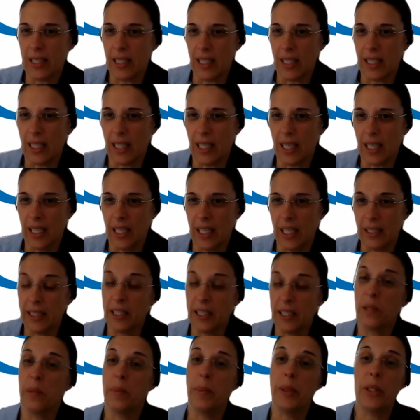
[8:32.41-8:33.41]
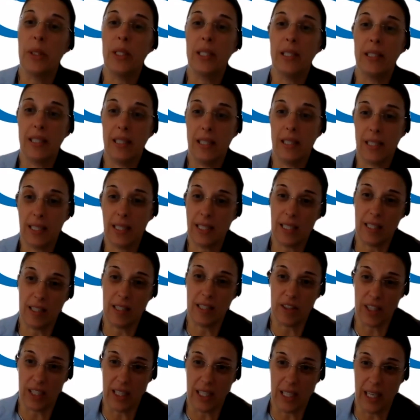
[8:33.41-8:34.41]
in the community at
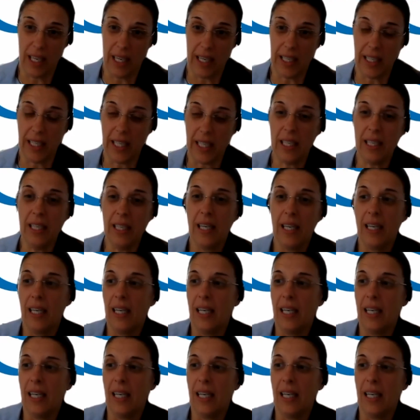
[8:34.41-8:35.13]
CHLA.